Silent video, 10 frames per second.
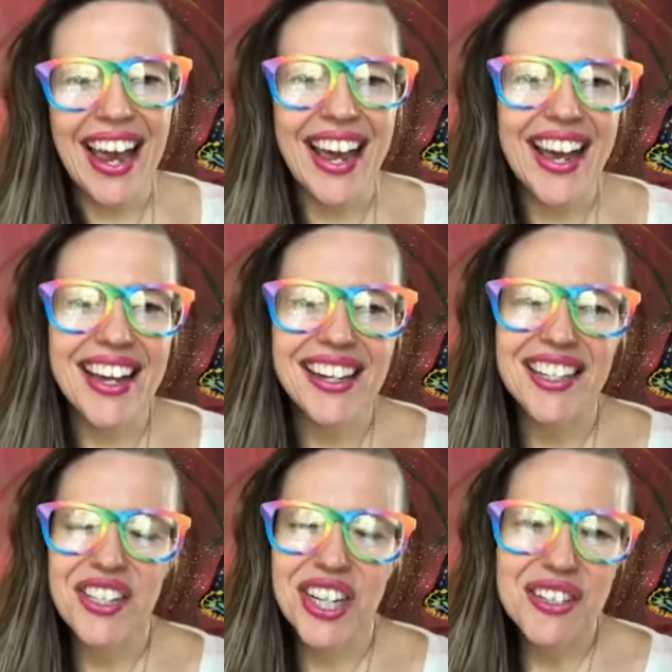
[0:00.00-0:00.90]

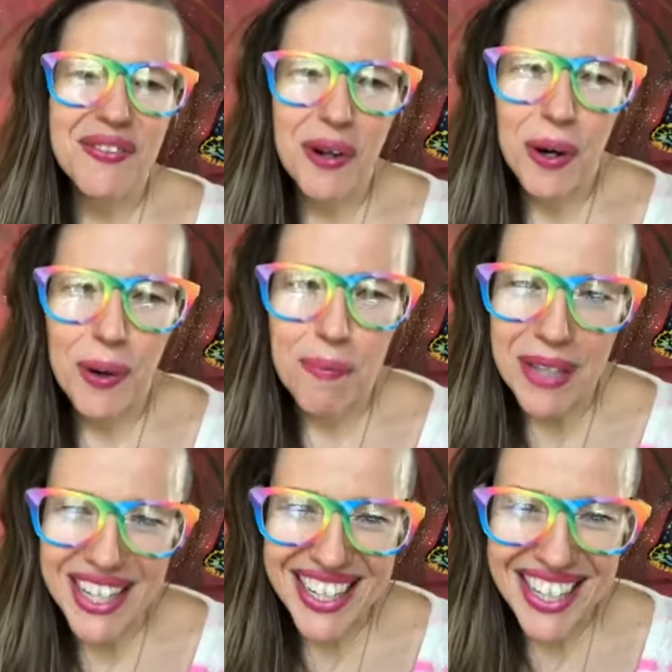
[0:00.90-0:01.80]
And just for
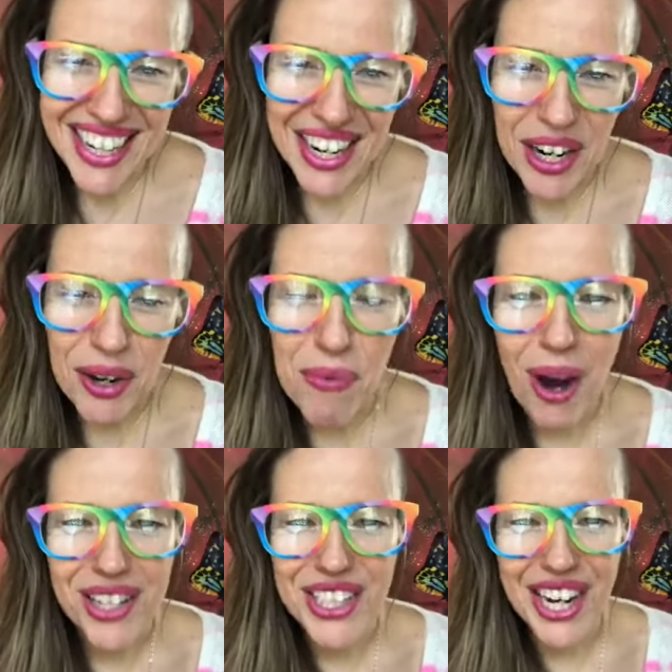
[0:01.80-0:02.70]
being here,
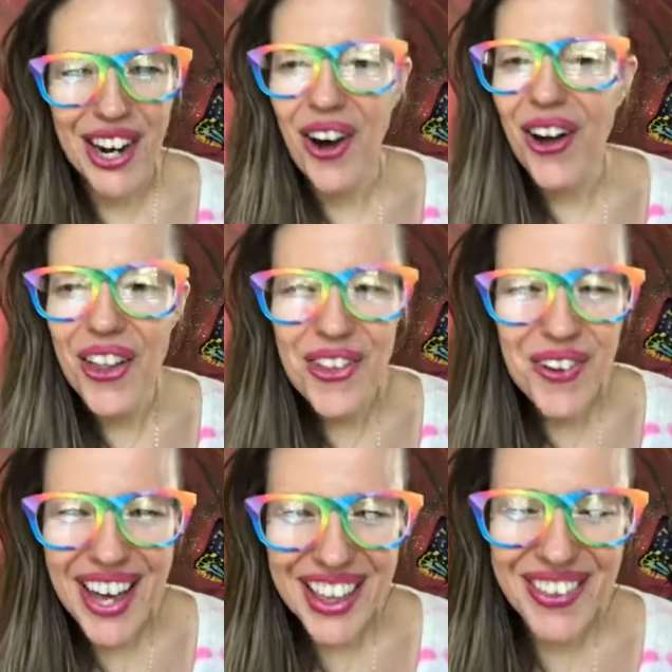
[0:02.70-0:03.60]
watching all
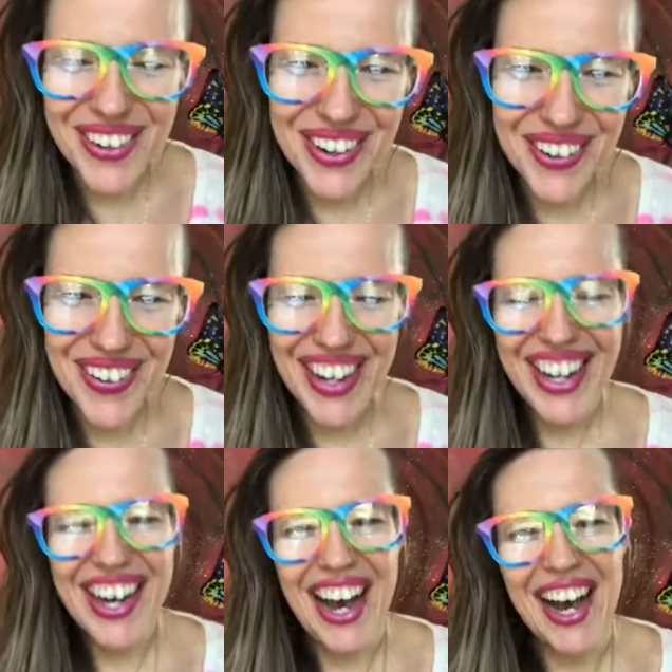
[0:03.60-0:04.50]
the way through,
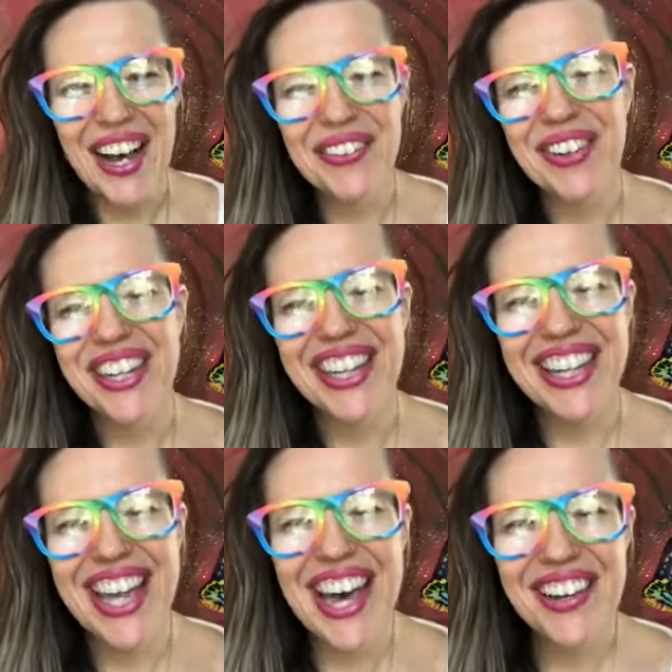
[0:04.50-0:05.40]
I would
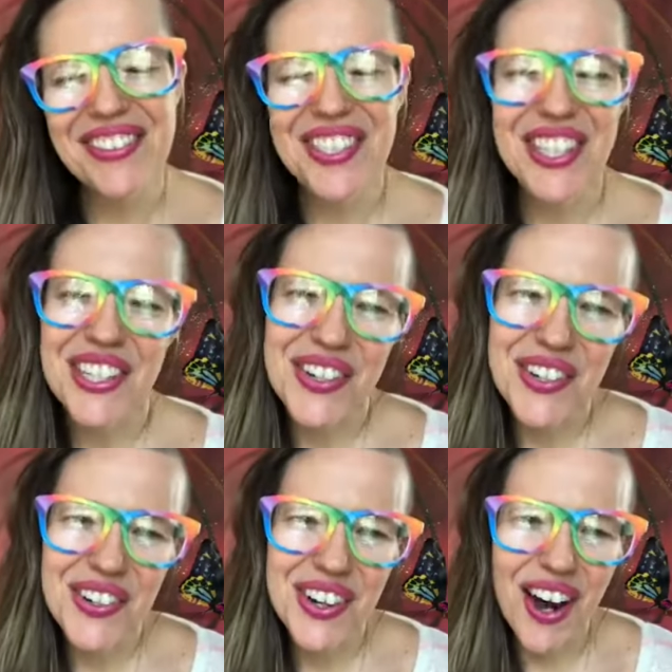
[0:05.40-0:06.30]
love
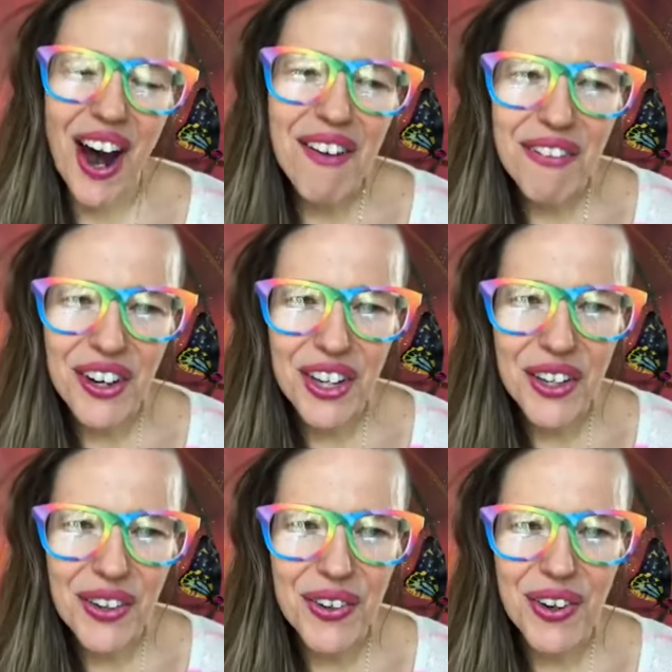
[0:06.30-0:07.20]
to offer
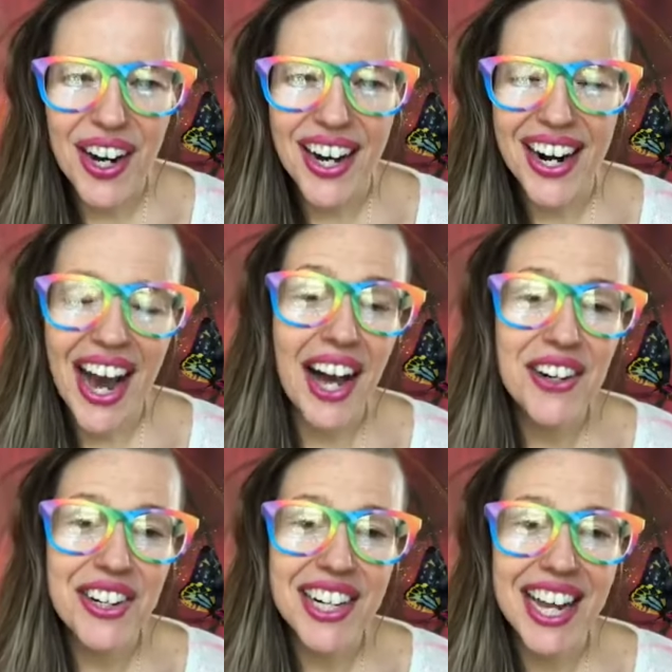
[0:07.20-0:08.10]
you an
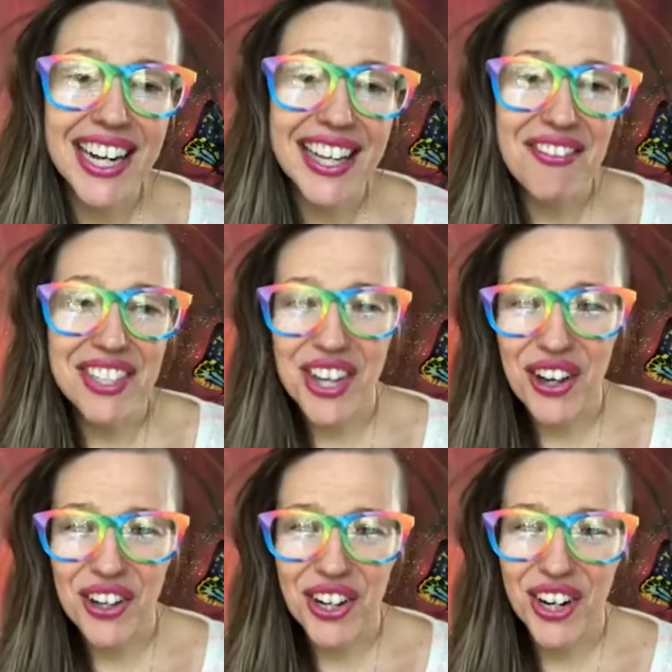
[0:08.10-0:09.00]

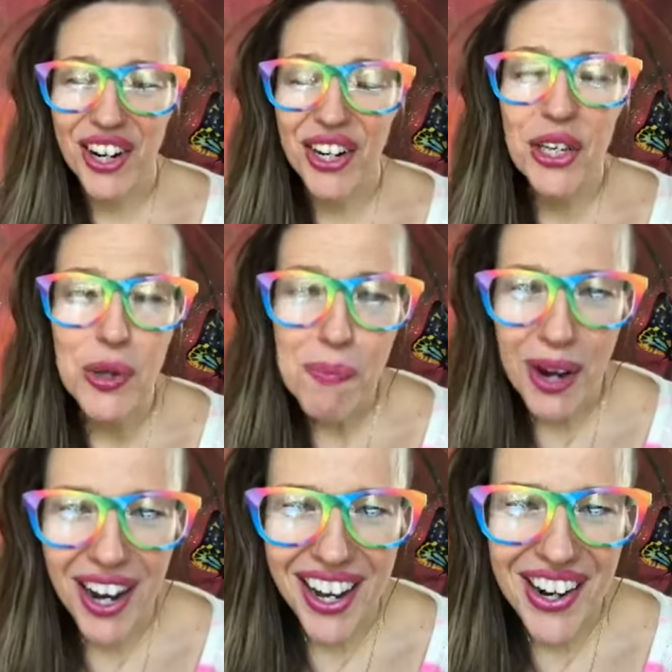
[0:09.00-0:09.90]
$111
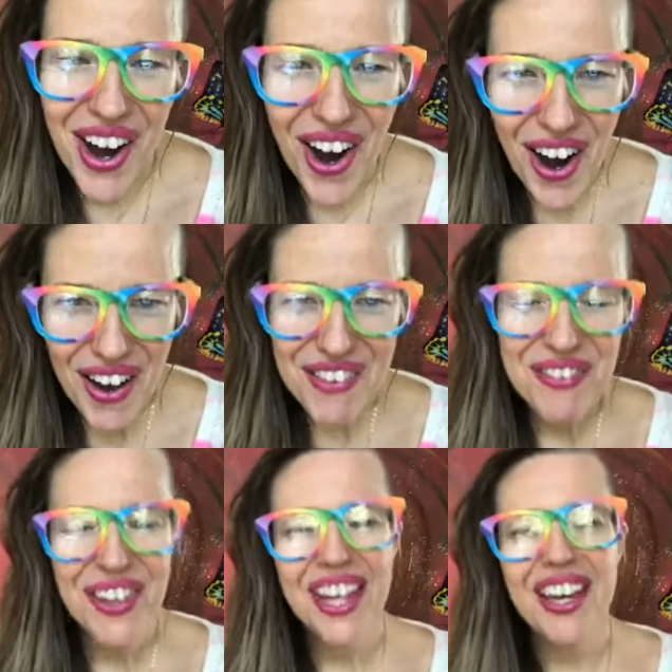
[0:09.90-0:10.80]
coupon
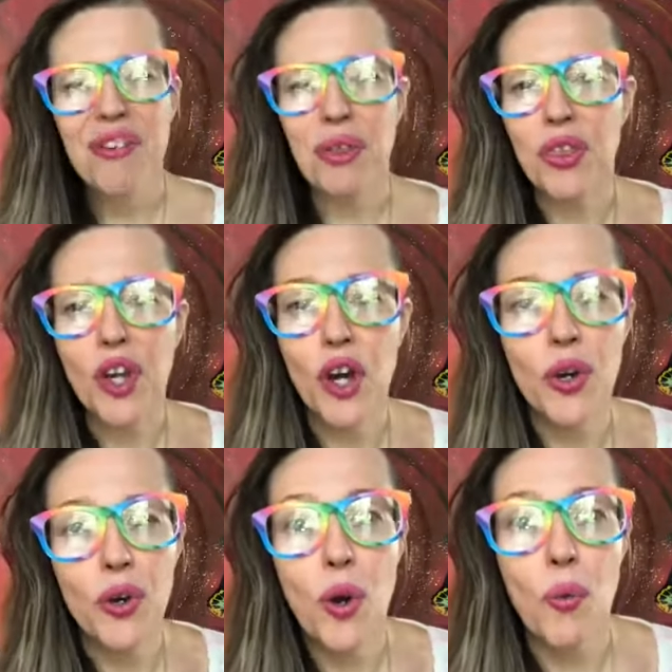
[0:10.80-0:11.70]
off with the
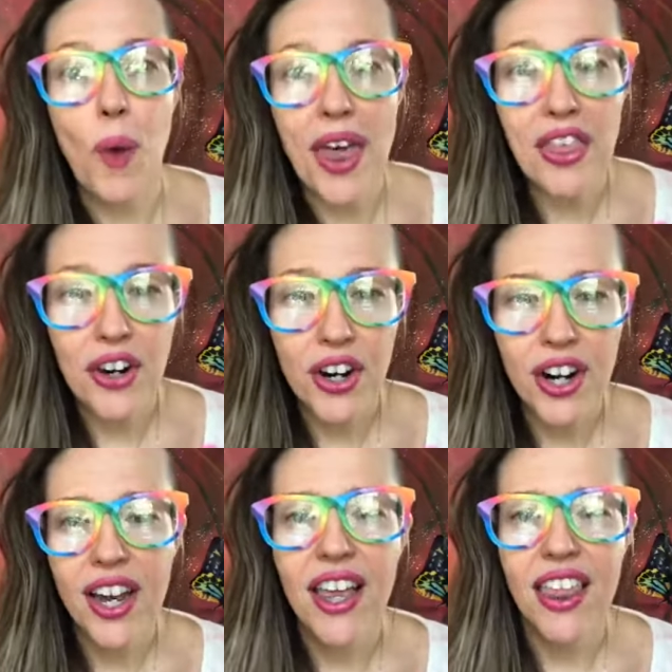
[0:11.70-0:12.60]
code
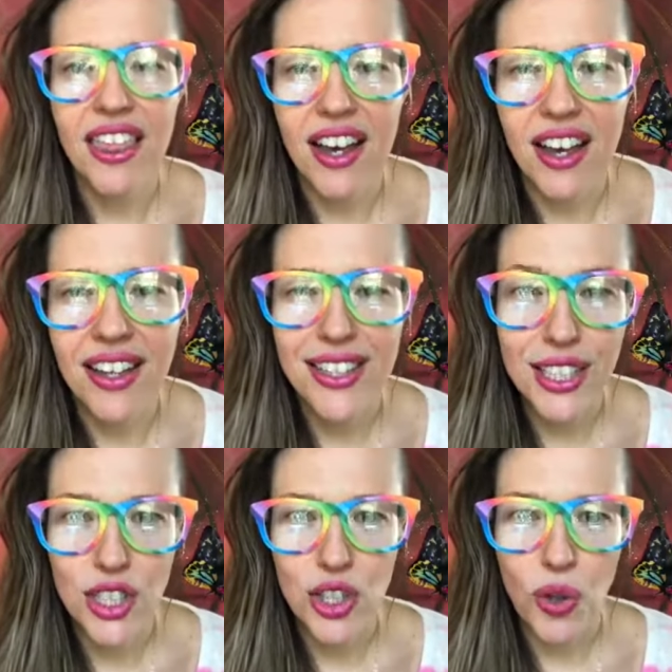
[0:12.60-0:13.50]
Weather the
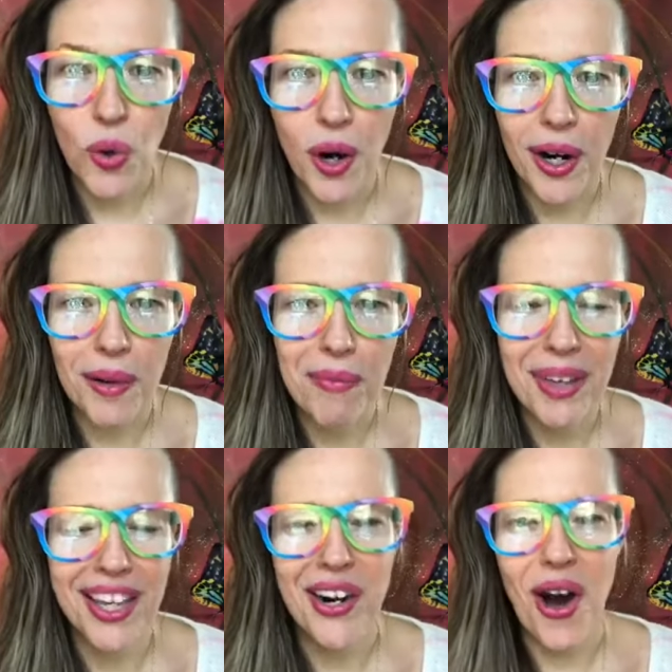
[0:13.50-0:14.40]

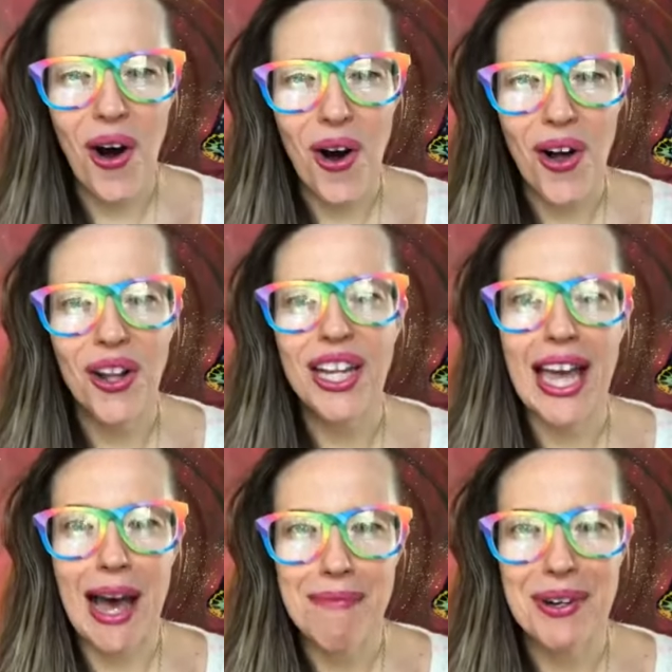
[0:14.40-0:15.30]
Storm in all
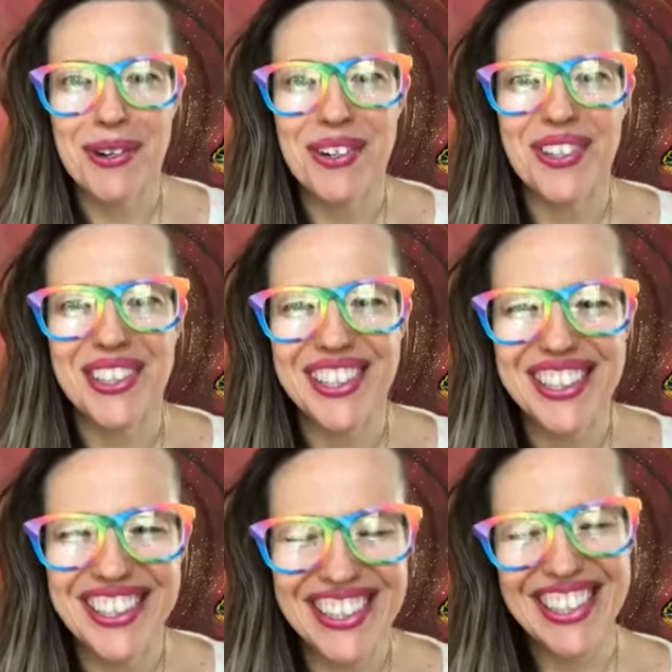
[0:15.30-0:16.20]

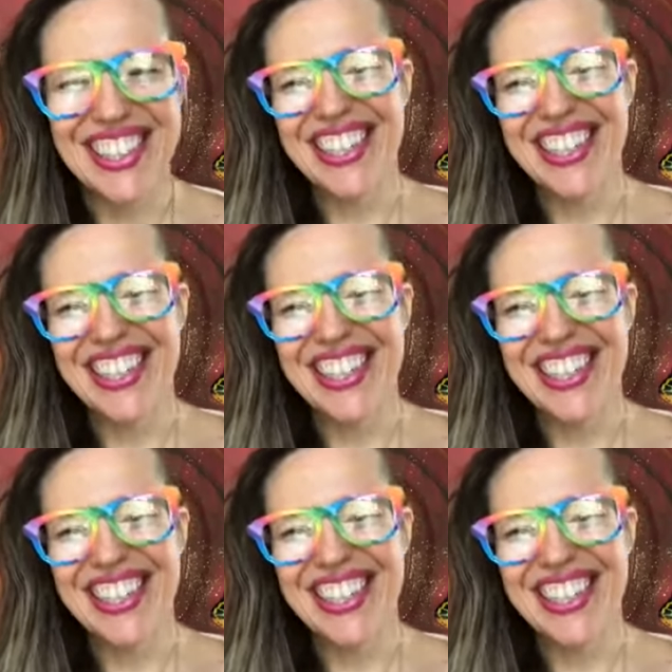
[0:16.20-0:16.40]
capitals.